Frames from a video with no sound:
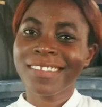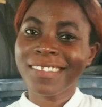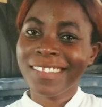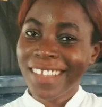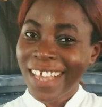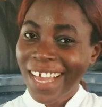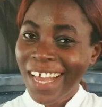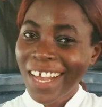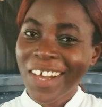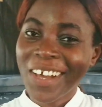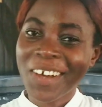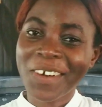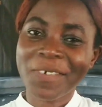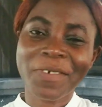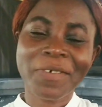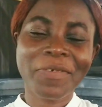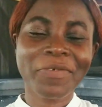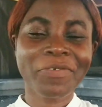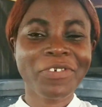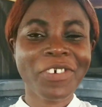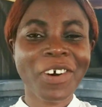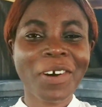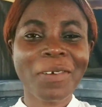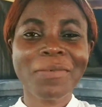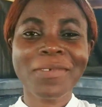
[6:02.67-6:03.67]
Now
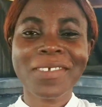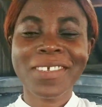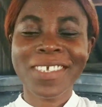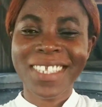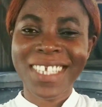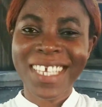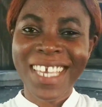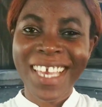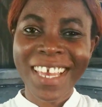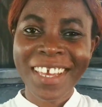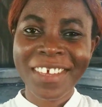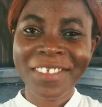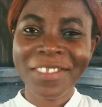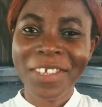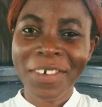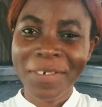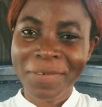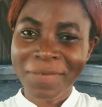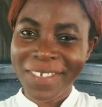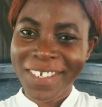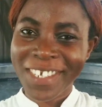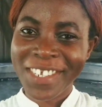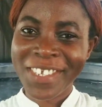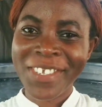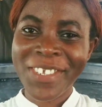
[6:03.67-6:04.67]
we've come to the end
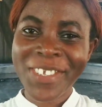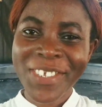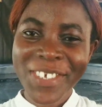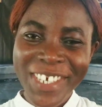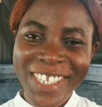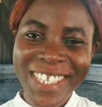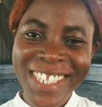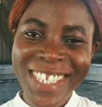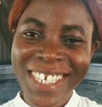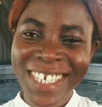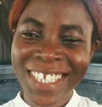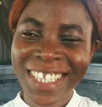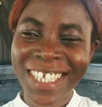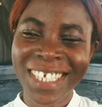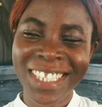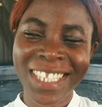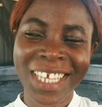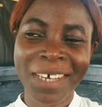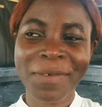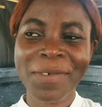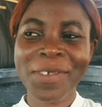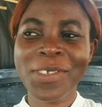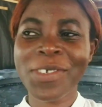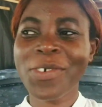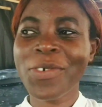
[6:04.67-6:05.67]
of the sorting,
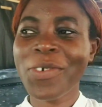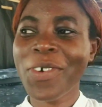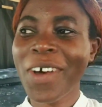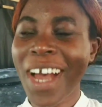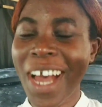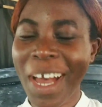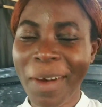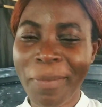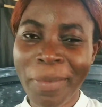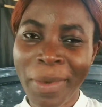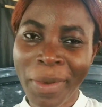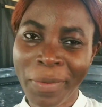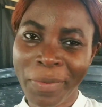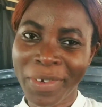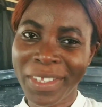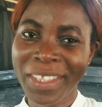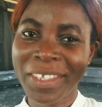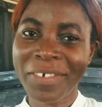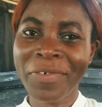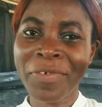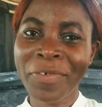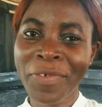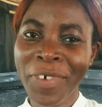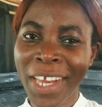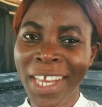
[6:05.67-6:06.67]
and I'm so happy with
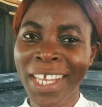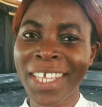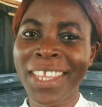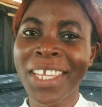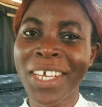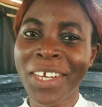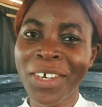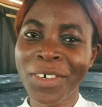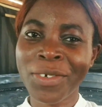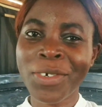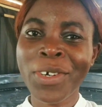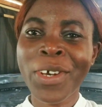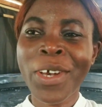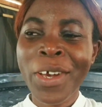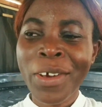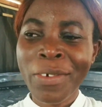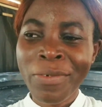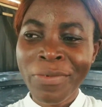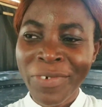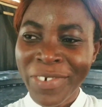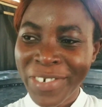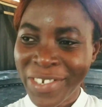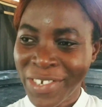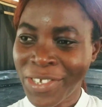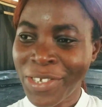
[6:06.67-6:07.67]
the final
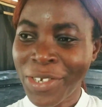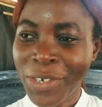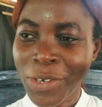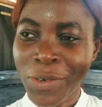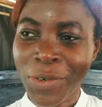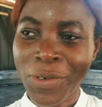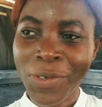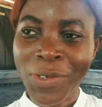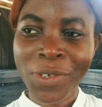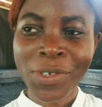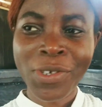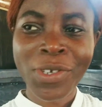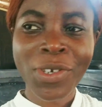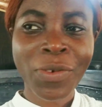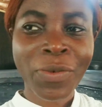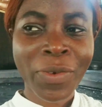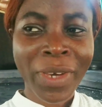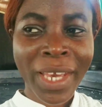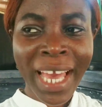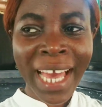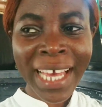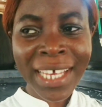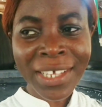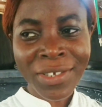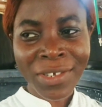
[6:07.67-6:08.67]
result. So
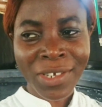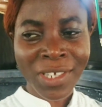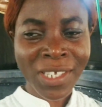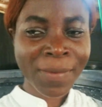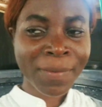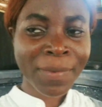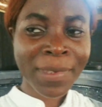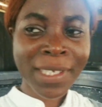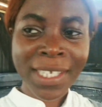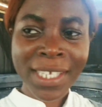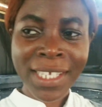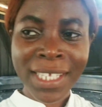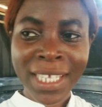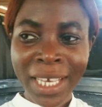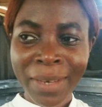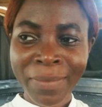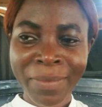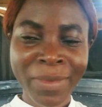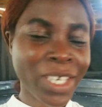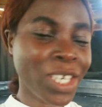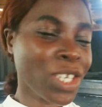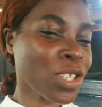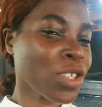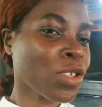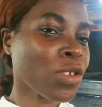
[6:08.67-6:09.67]
we had to split
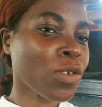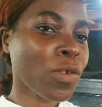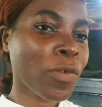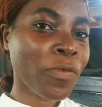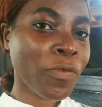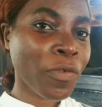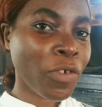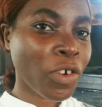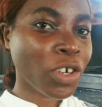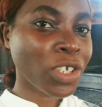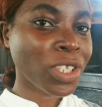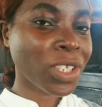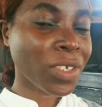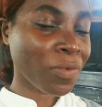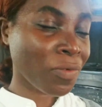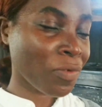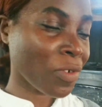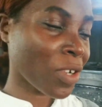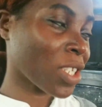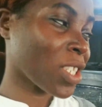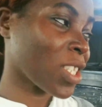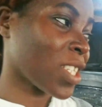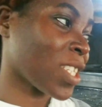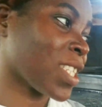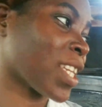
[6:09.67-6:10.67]
them into 4
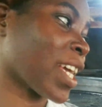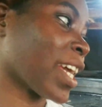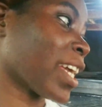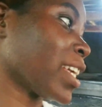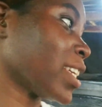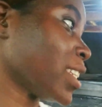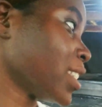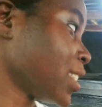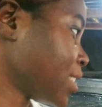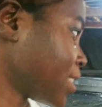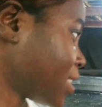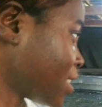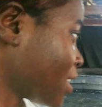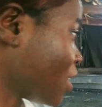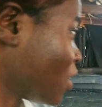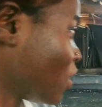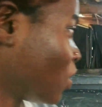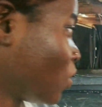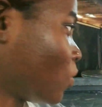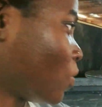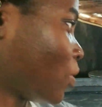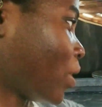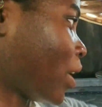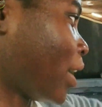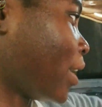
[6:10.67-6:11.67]
different sizes,
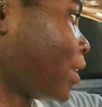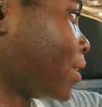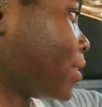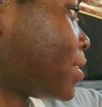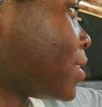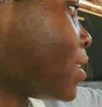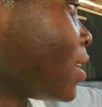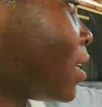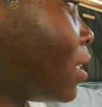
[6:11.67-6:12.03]
right?